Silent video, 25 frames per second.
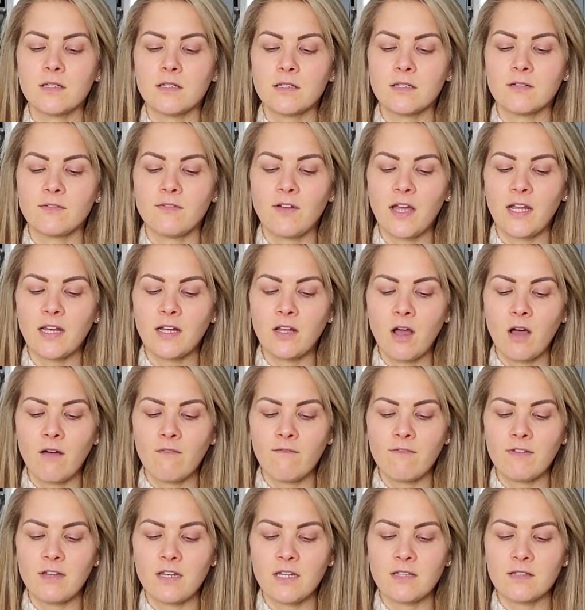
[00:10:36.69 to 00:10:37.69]
Divine
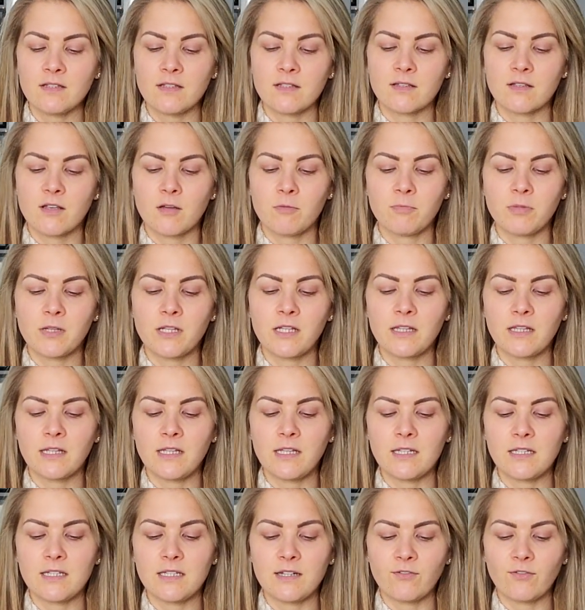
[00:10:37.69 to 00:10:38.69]
confidence is
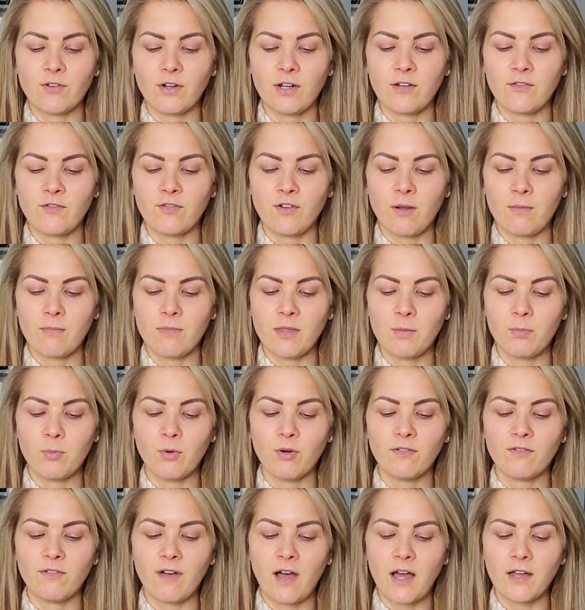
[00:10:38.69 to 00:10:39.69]
completely different from the
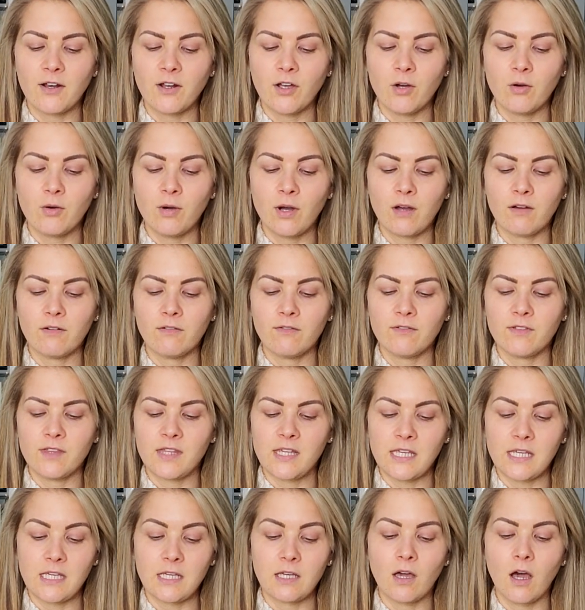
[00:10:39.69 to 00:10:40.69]
bravado of the
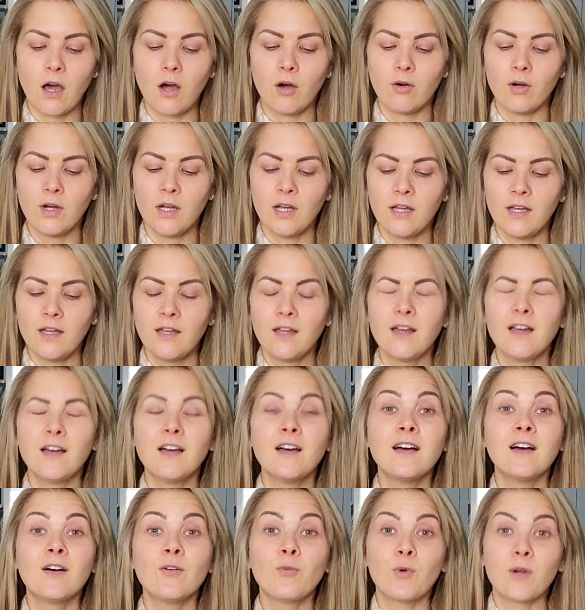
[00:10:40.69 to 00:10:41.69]
ego.
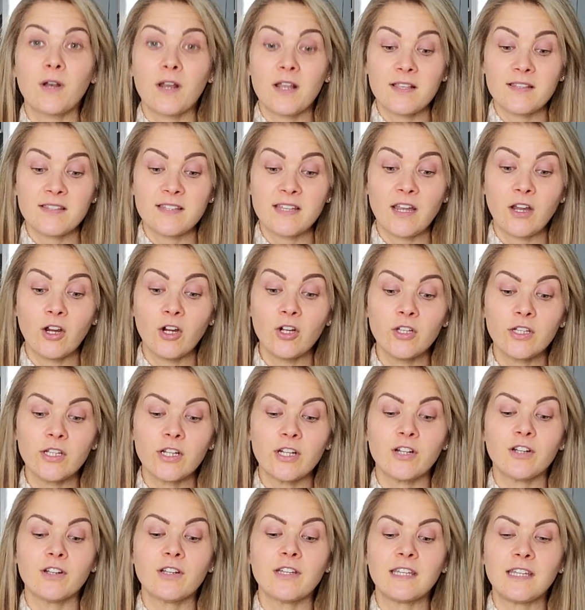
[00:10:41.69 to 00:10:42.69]
What did I say
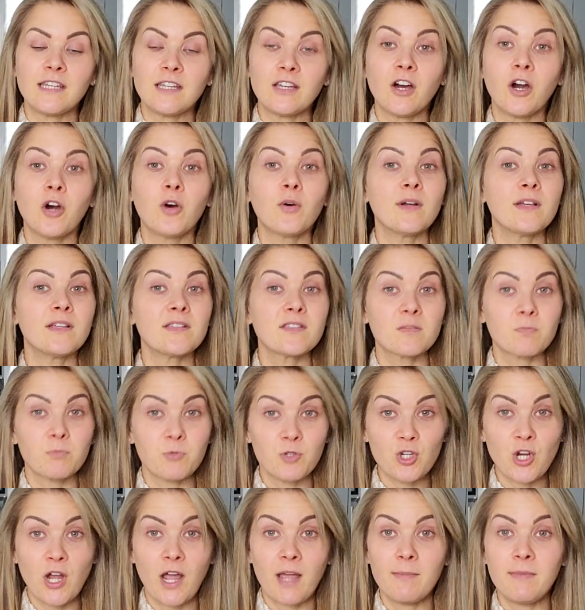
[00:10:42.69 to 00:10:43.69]
earlier? Ego is
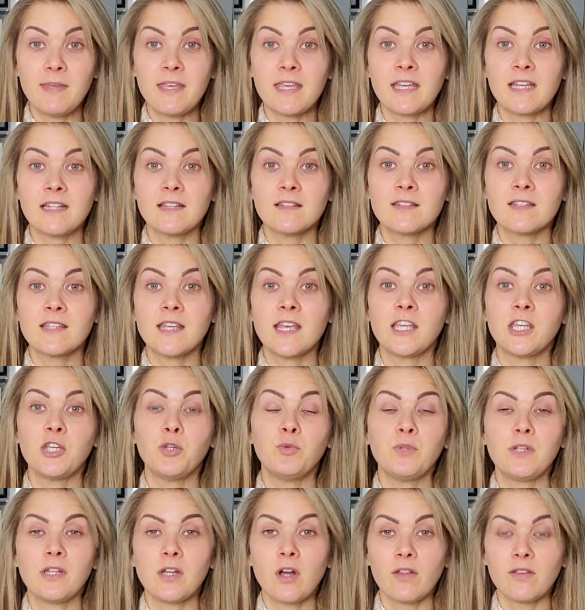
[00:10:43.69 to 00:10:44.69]
chiming in saying
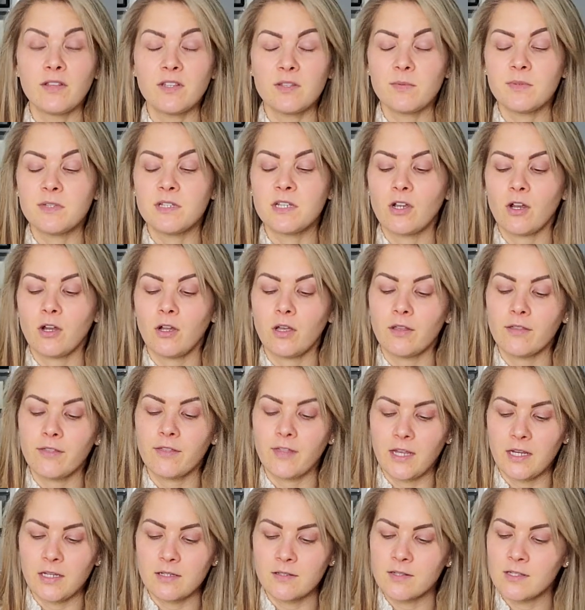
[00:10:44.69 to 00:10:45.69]
you need all these material
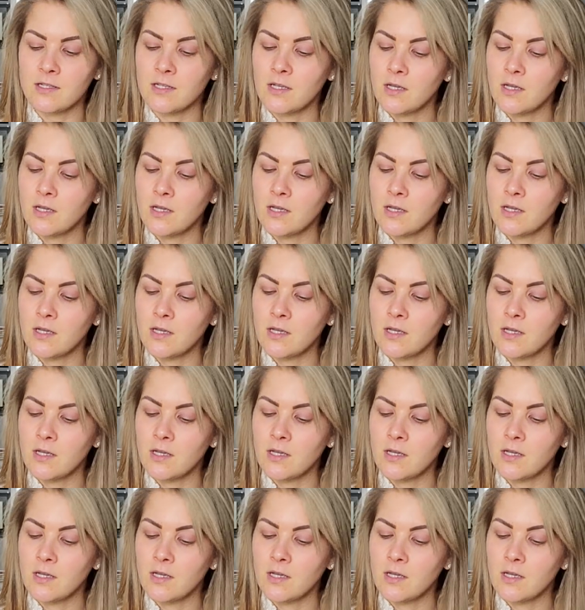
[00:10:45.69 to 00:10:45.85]
things.